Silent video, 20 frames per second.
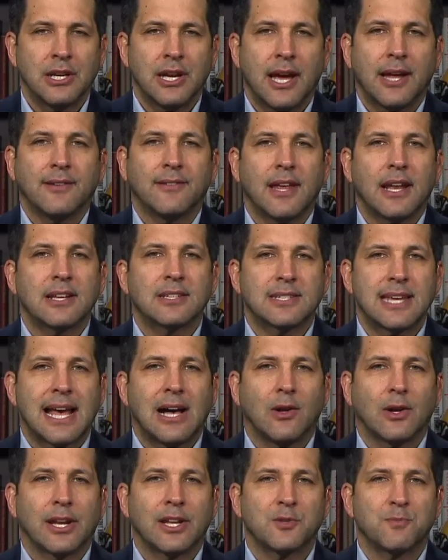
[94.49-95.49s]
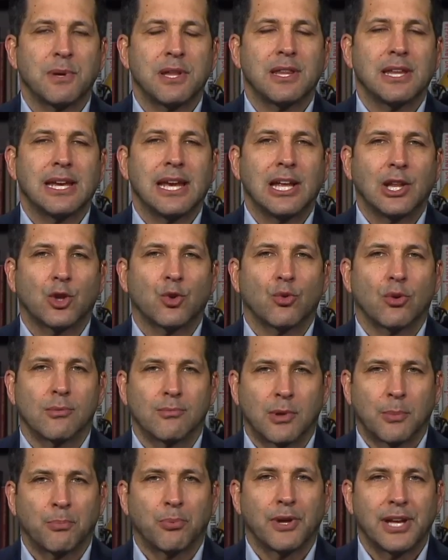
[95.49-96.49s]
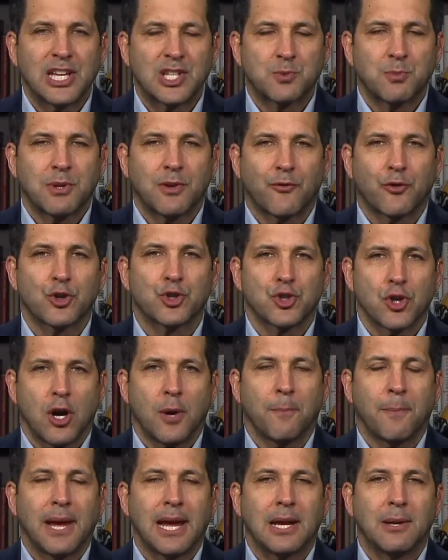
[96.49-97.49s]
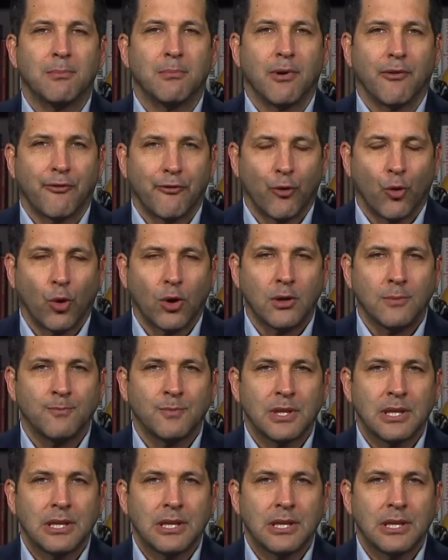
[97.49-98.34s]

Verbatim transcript: And Dennis Allen has been the interim replacement for Sean Payton before.